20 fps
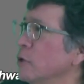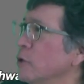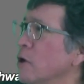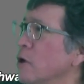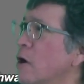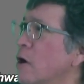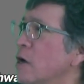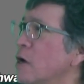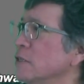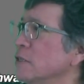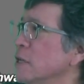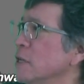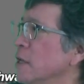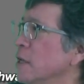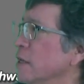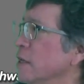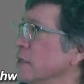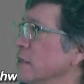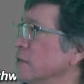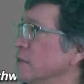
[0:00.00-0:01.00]
will cause
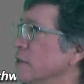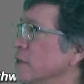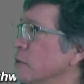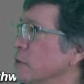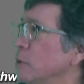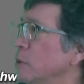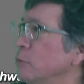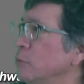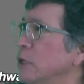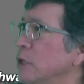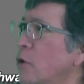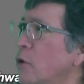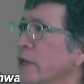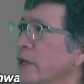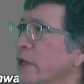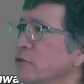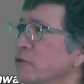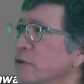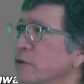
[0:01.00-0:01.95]
considerable blowing,